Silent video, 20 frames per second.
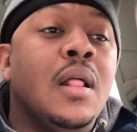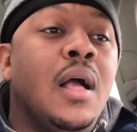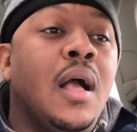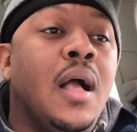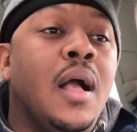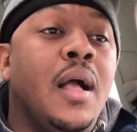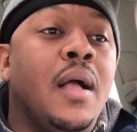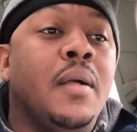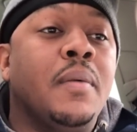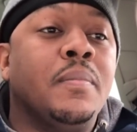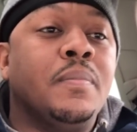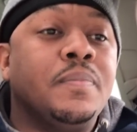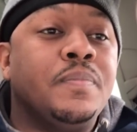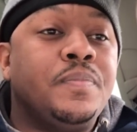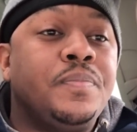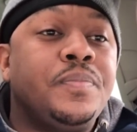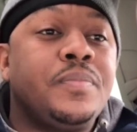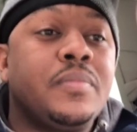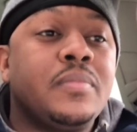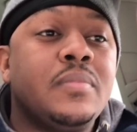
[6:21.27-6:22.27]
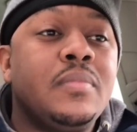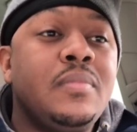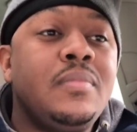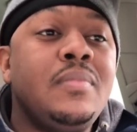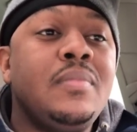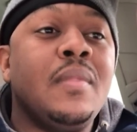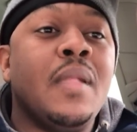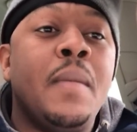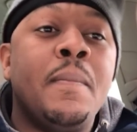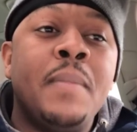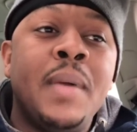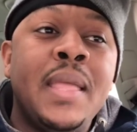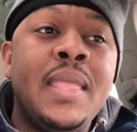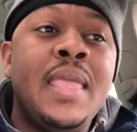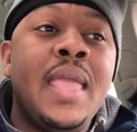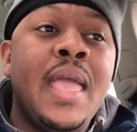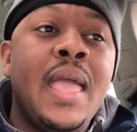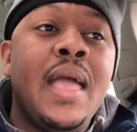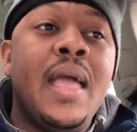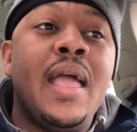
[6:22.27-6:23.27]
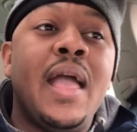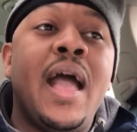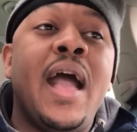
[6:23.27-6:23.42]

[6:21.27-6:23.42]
Um, but yeah,